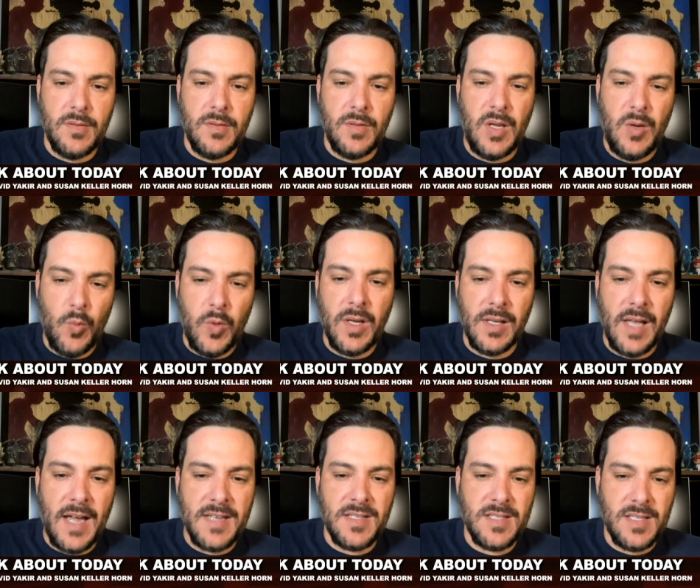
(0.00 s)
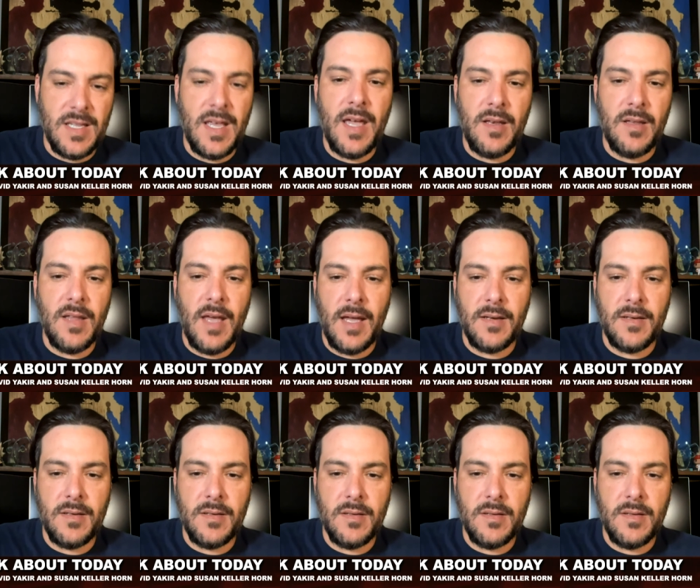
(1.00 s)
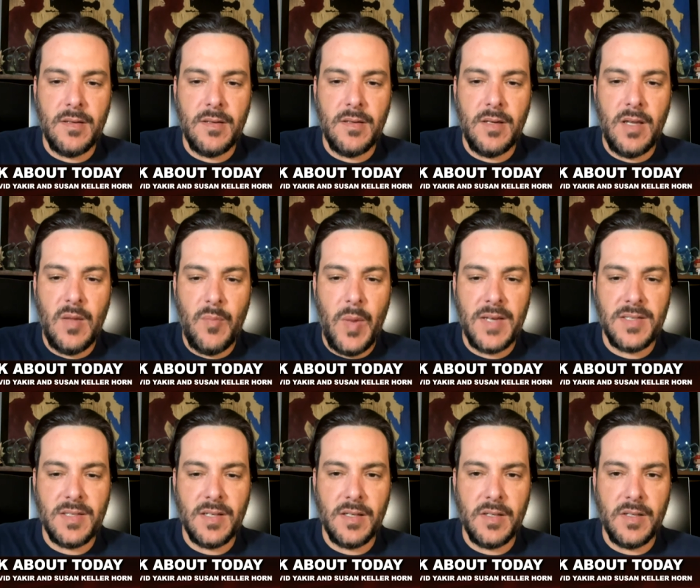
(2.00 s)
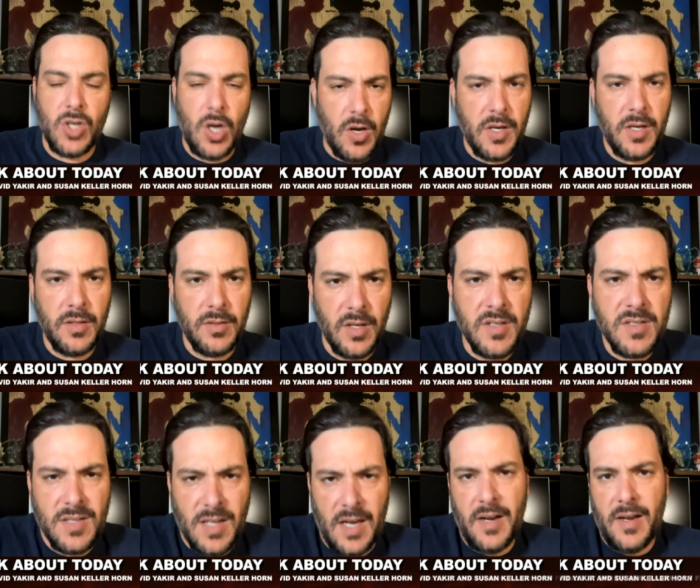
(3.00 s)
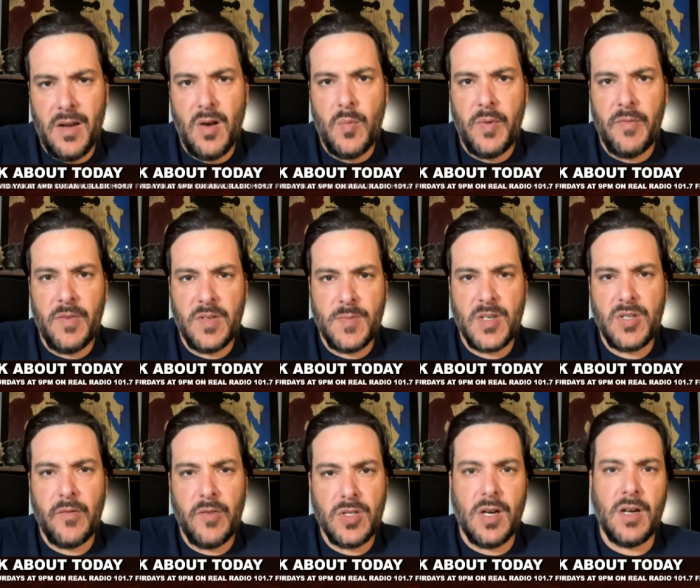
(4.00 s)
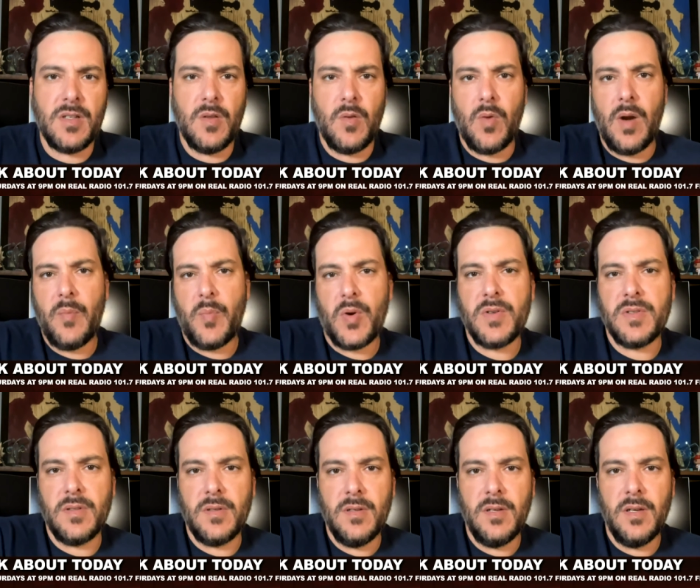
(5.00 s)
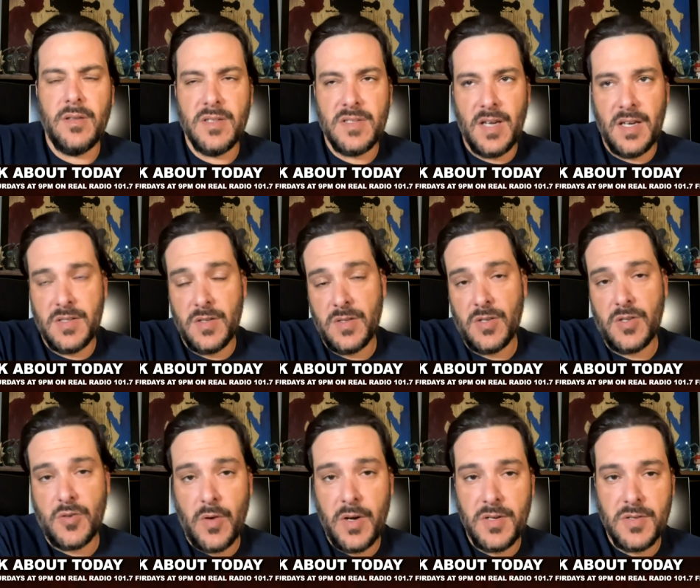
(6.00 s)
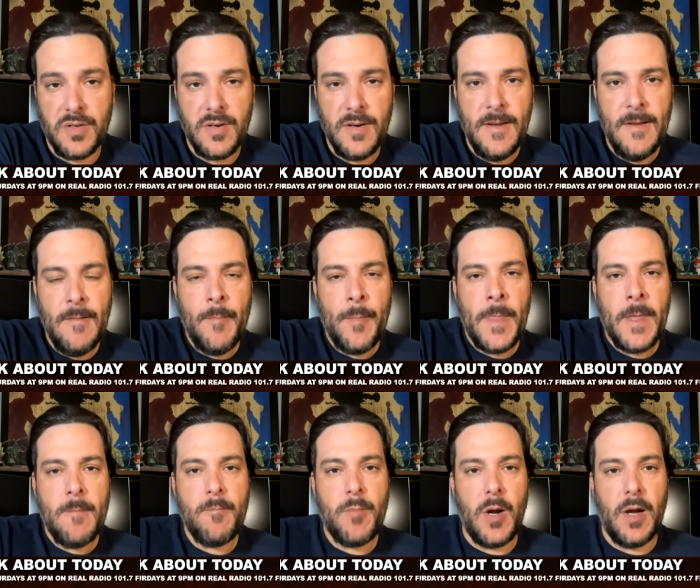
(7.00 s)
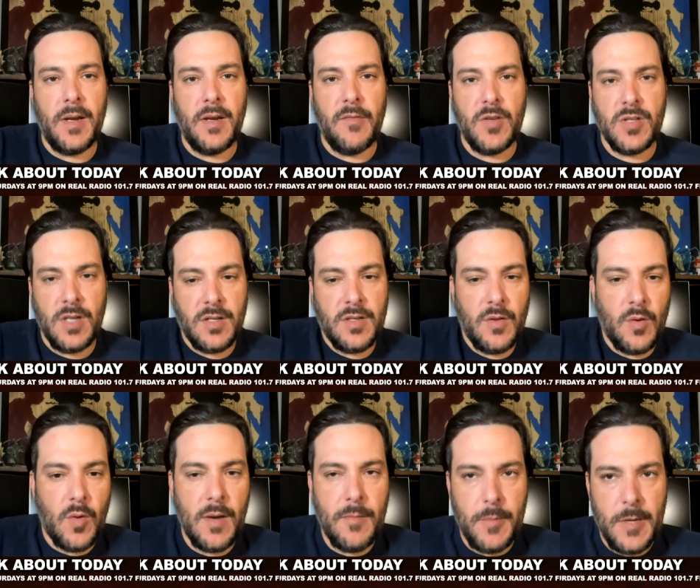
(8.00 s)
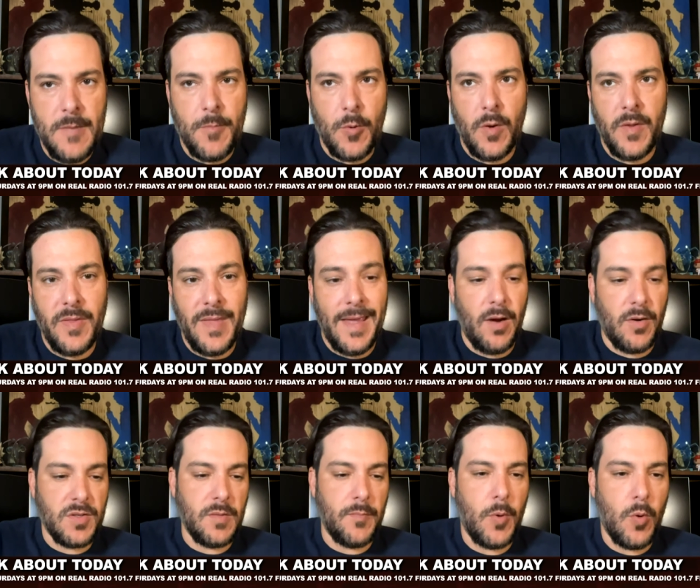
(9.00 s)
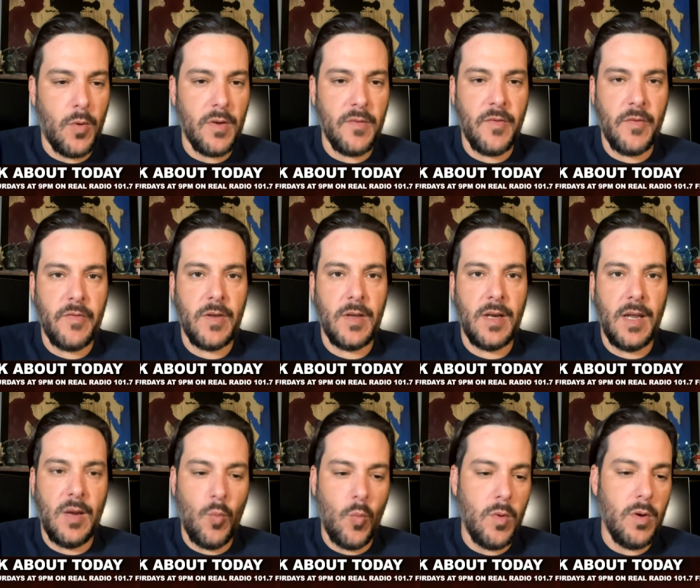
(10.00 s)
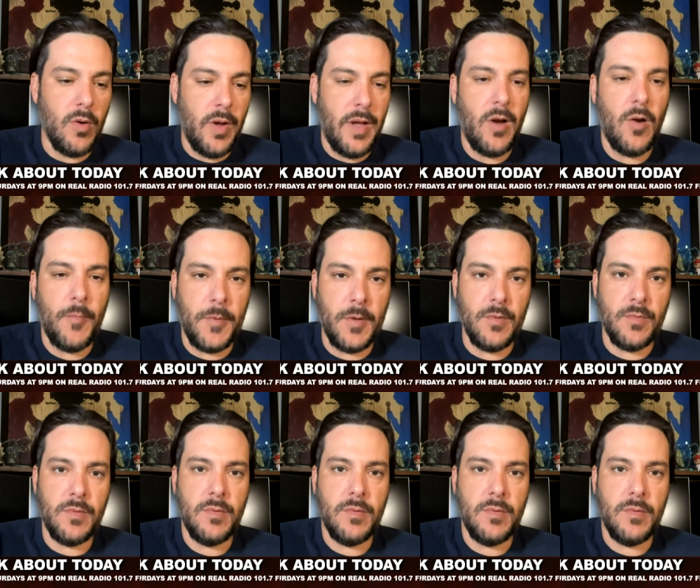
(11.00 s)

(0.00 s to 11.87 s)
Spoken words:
He realizes then that he basically, talking does kind of help, especially if you talk to the right person. In this case, it's a stranger, but if you talk to the right people and they are supportive of it, it will help you